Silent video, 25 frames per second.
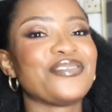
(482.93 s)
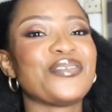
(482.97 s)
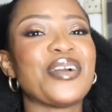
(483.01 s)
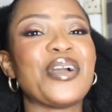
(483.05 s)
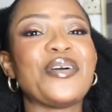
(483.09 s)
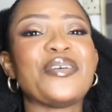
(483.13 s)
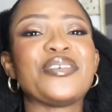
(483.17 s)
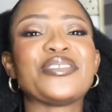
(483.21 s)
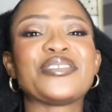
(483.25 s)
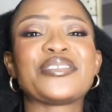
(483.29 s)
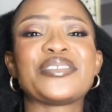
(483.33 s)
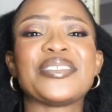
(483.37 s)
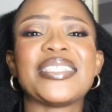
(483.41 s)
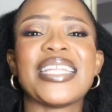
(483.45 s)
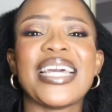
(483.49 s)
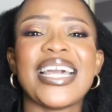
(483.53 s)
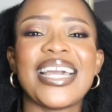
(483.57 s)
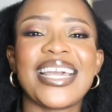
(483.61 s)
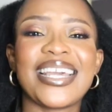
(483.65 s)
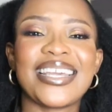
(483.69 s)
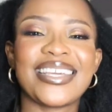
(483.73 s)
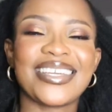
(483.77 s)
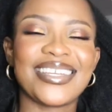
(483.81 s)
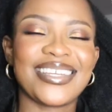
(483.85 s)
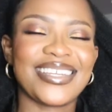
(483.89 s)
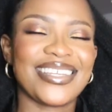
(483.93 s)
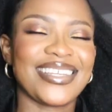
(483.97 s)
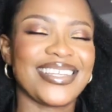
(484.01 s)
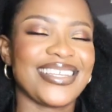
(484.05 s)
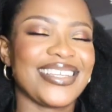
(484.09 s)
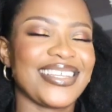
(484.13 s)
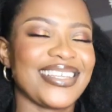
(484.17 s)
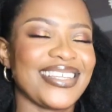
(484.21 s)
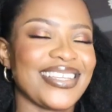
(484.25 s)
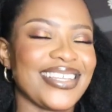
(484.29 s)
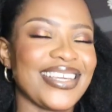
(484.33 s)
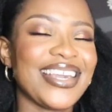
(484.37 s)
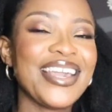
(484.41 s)
Do I want to die?
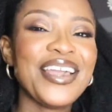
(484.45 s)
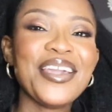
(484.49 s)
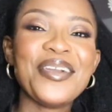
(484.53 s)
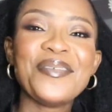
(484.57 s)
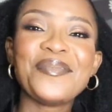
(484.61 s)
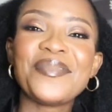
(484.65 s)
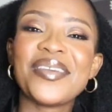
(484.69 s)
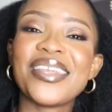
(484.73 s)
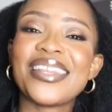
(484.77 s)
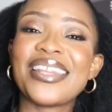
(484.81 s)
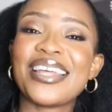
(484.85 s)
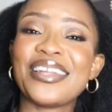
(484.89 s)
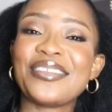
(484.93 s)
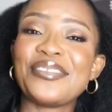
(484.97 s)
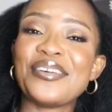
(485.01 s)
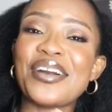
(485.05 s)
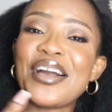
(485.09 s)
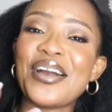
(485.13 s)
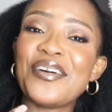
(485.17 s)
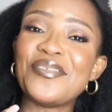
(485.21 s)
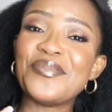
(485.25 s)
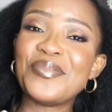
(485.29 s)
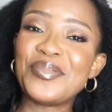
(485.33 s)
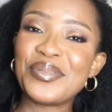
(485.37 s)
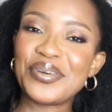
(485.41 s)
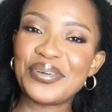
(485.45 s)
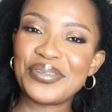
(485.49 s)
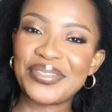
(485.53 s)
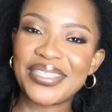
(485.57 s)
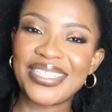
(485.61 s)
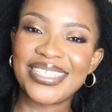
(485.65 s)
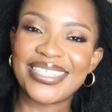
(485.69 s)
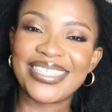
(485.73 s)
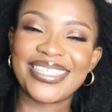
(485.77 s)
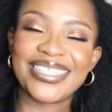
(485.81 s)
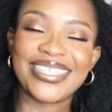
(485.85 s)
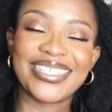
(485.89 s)
Me that don't have bone.